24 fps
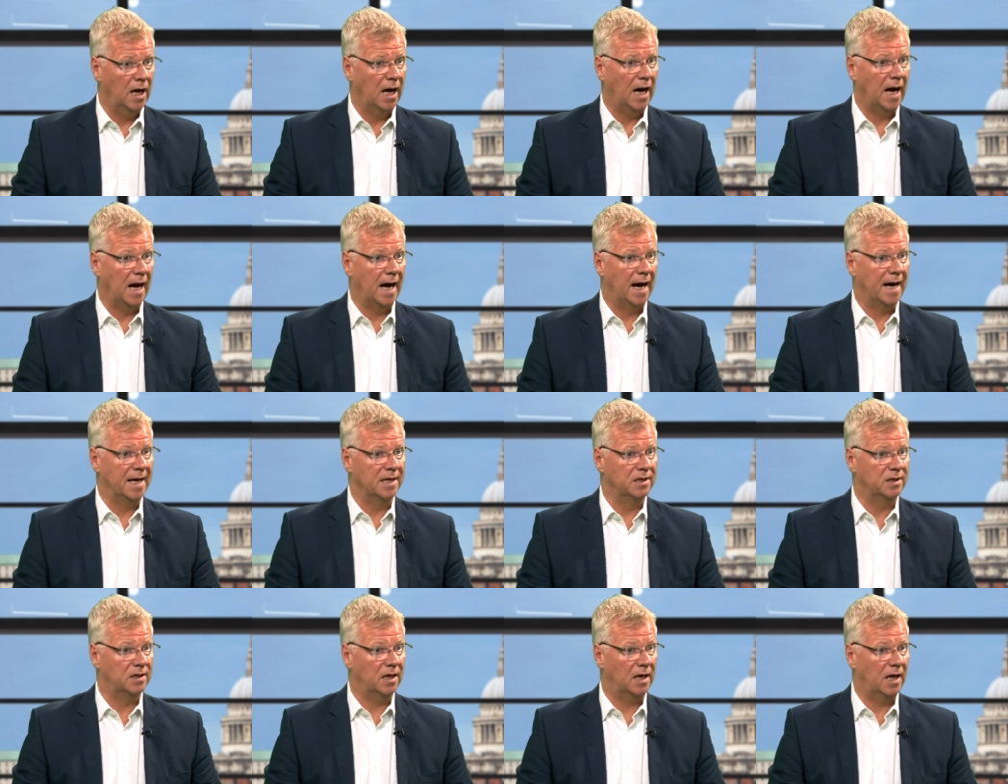
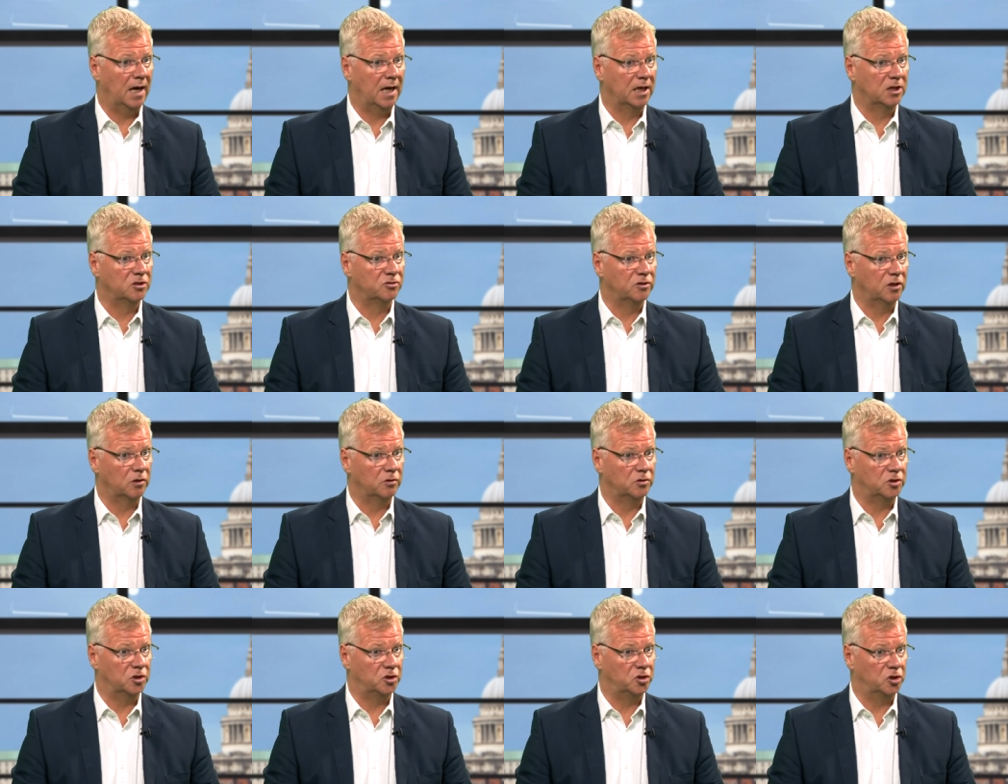and Israel
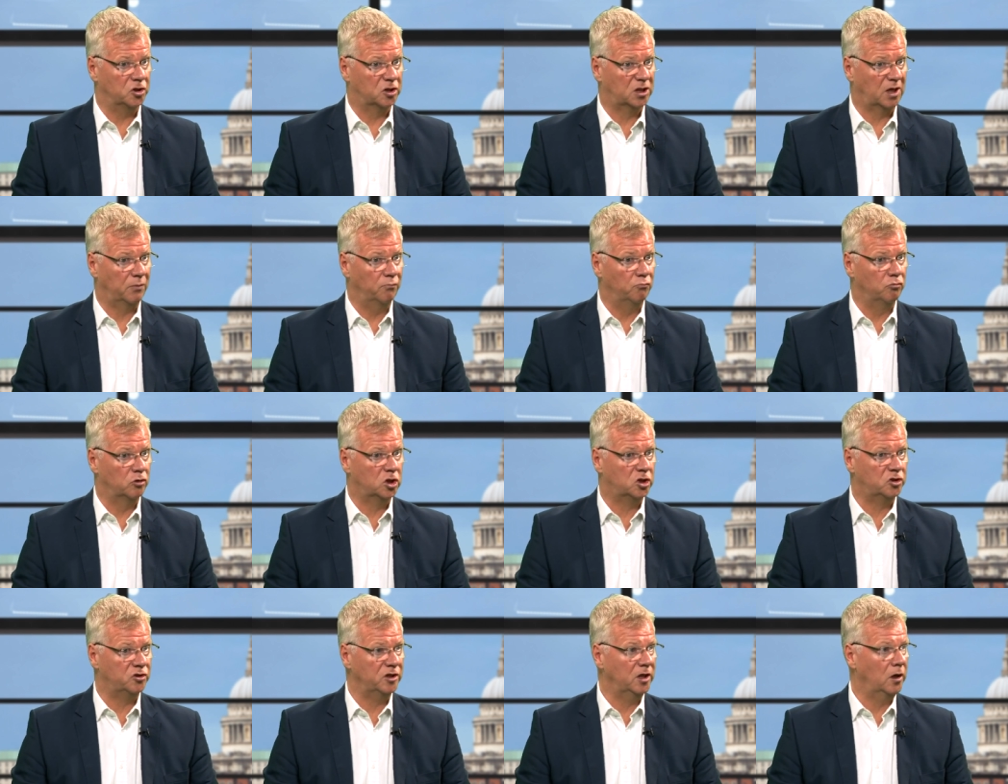should just come
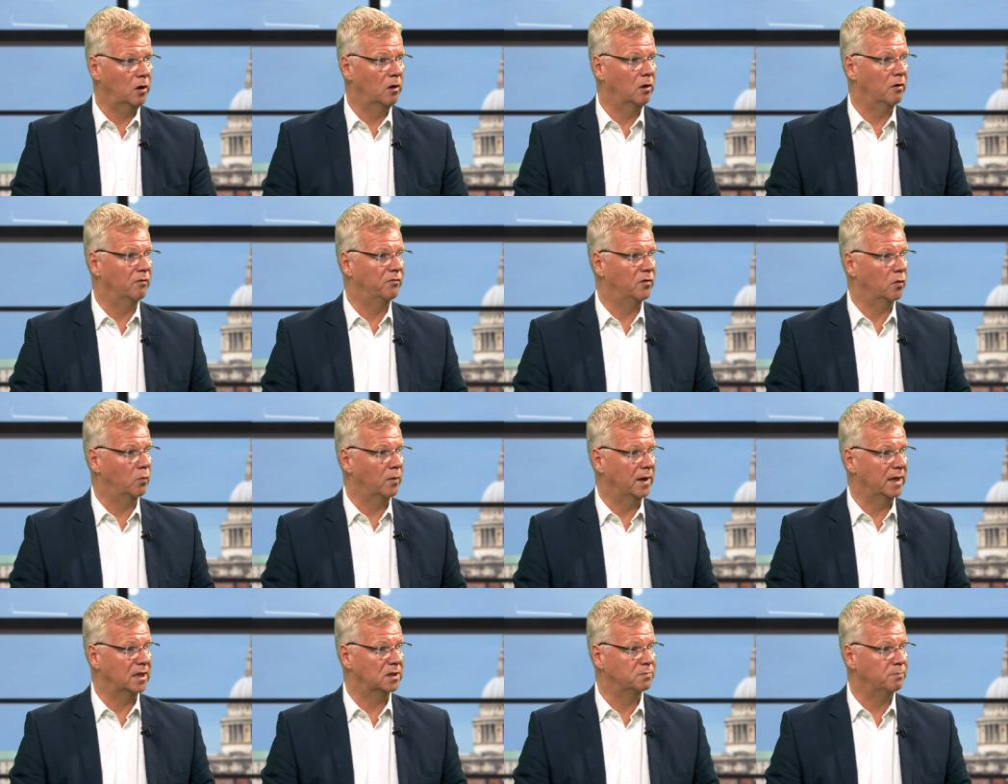straight out of the
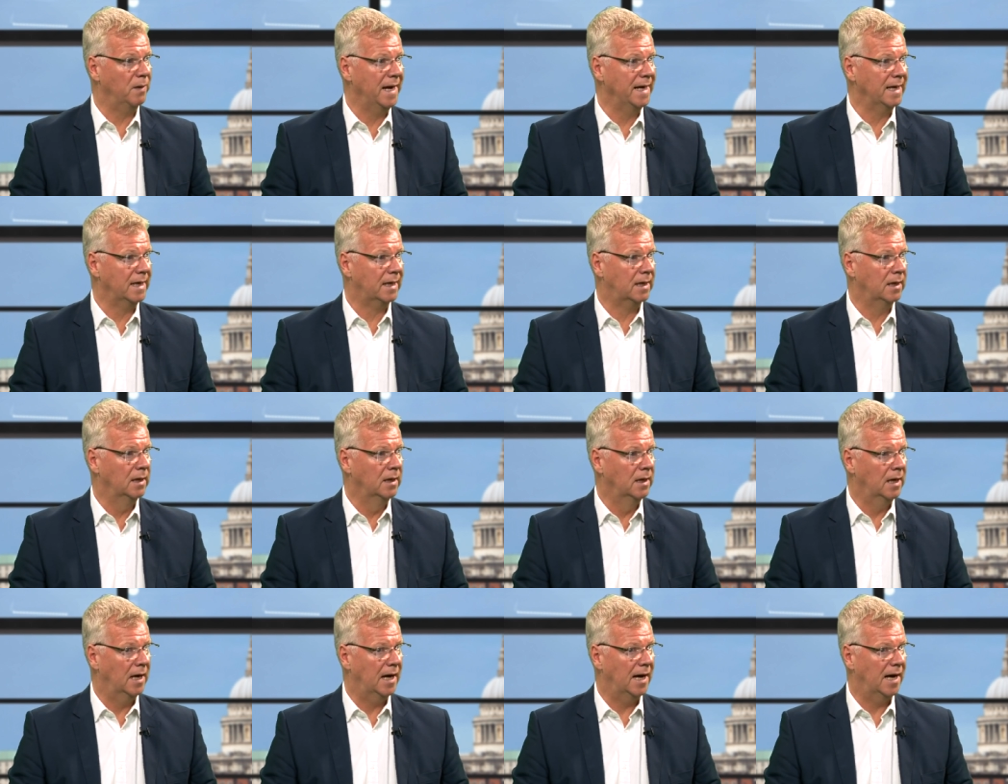West Bank
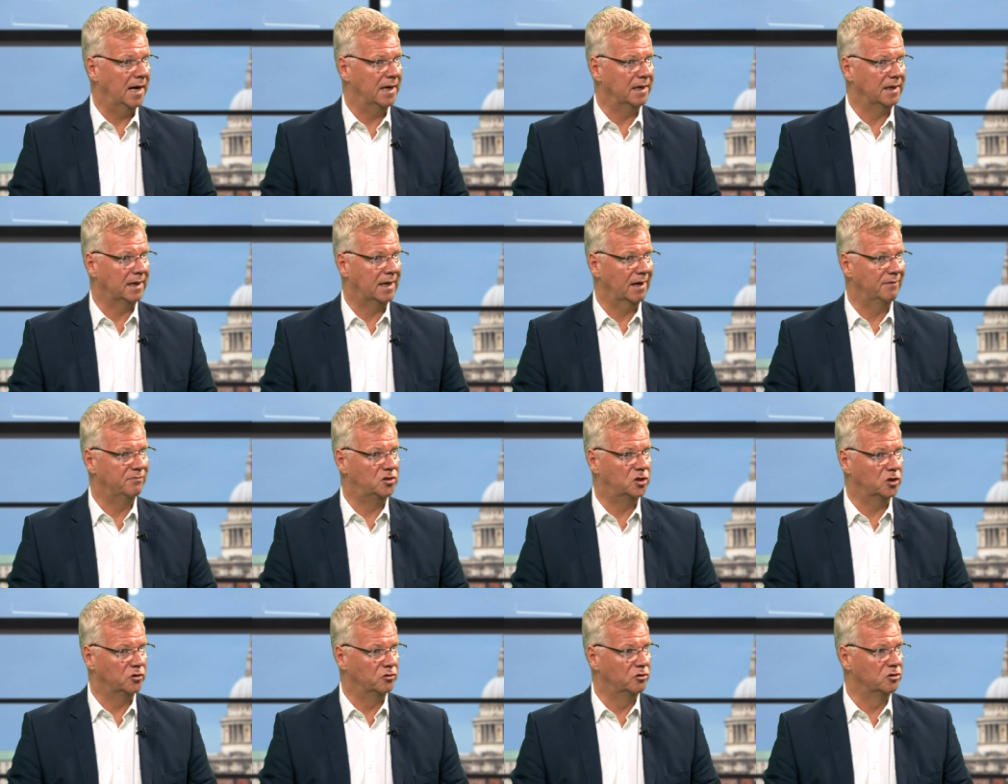and give
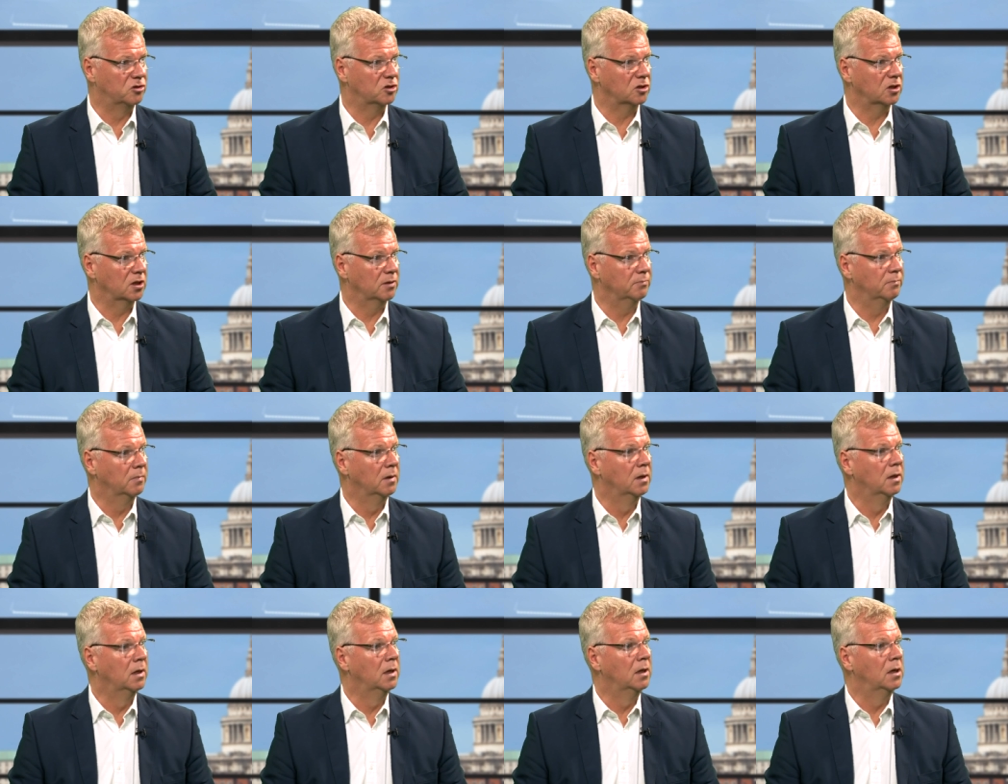Jerusalem
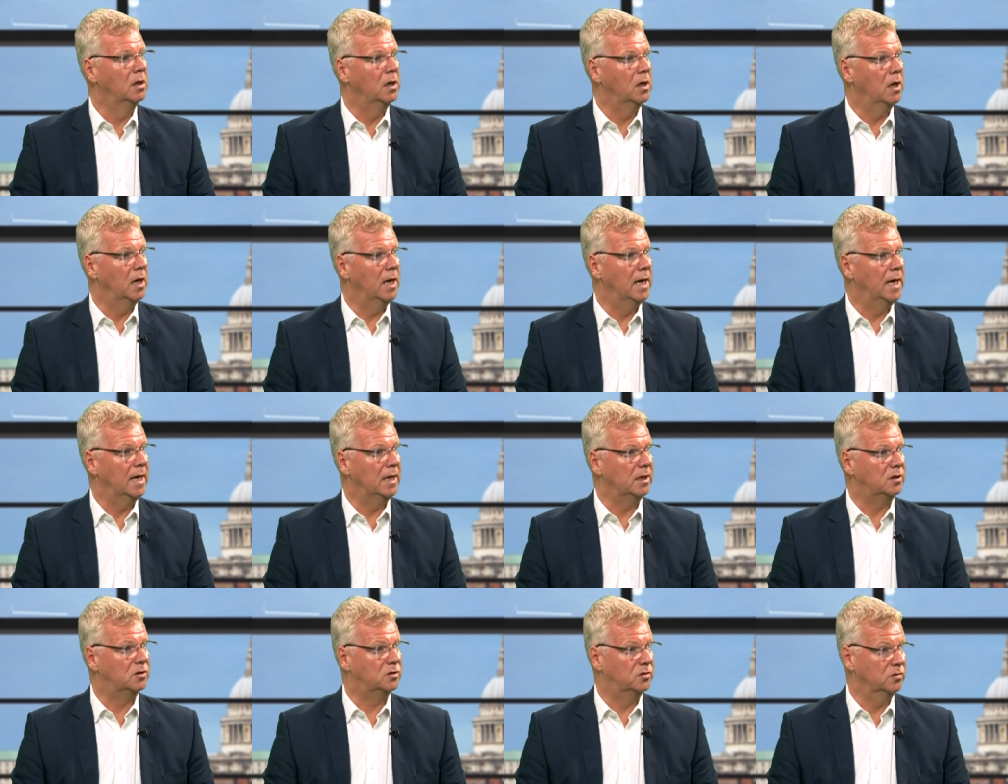
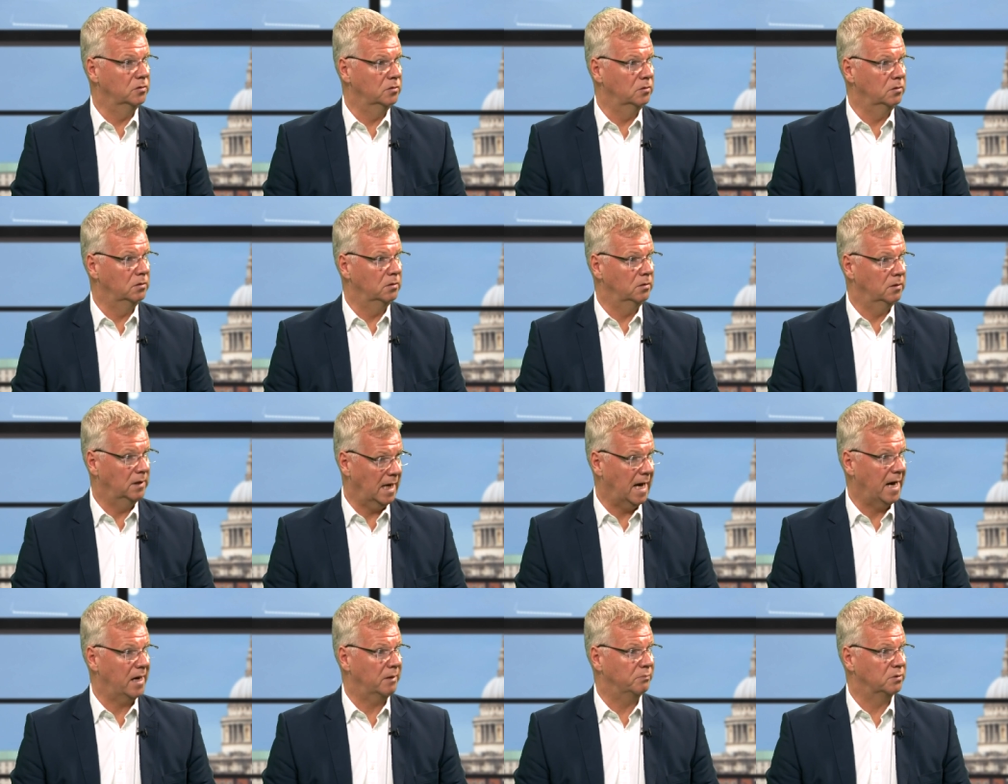to the
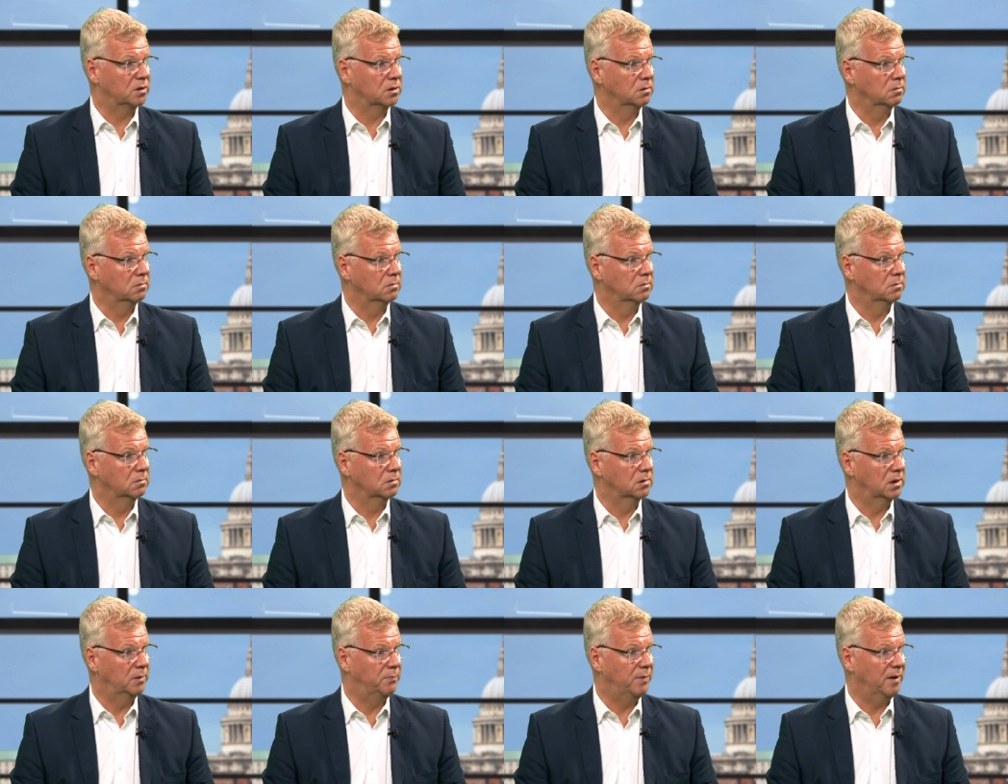Arabs,
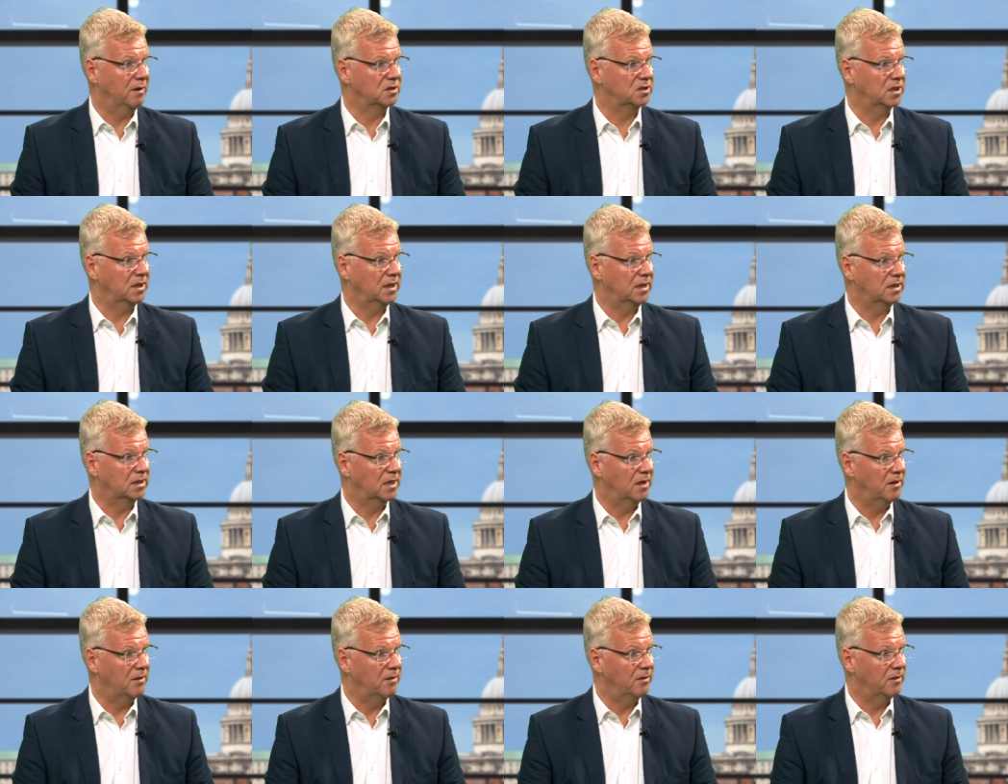to the Palestinians.
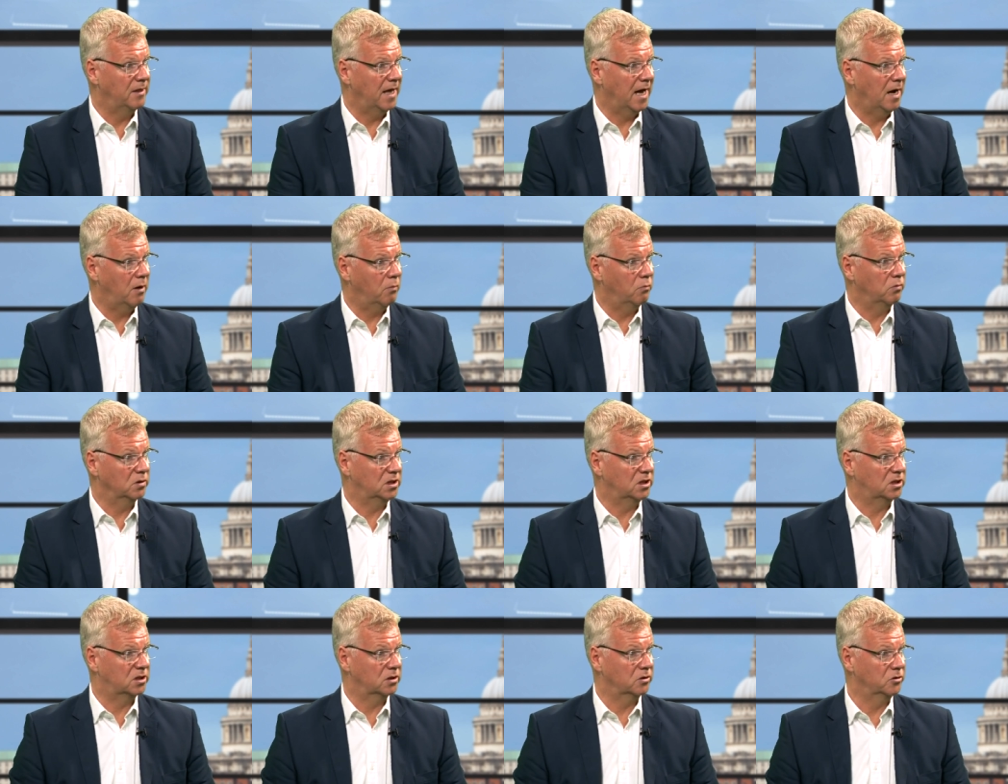That was
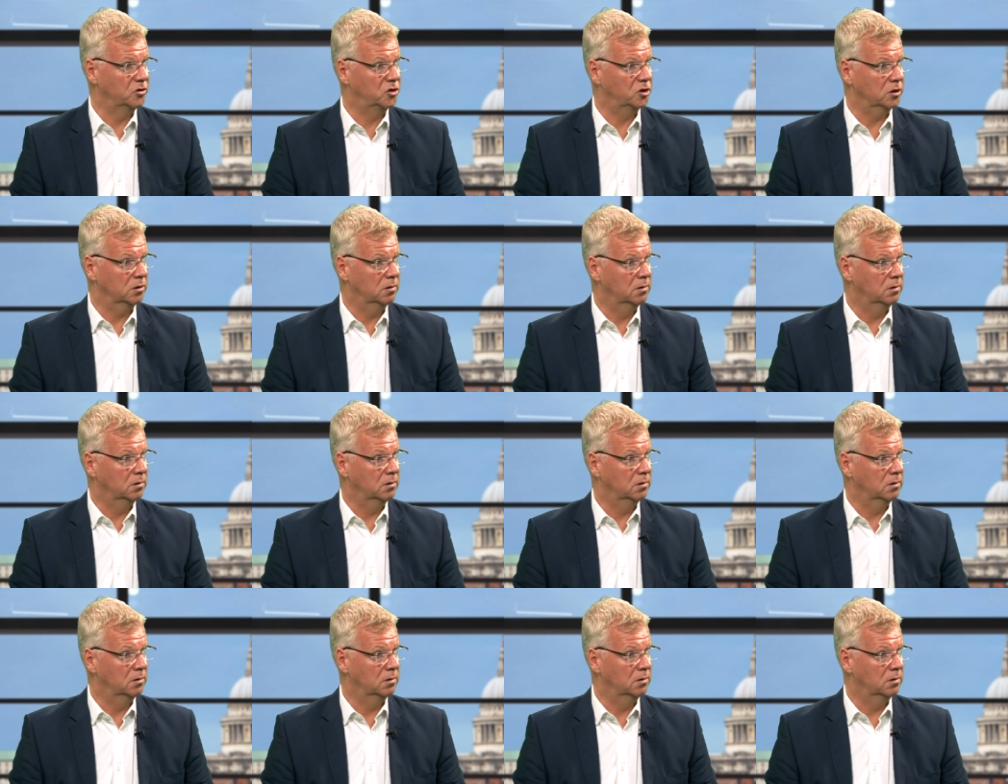his solution.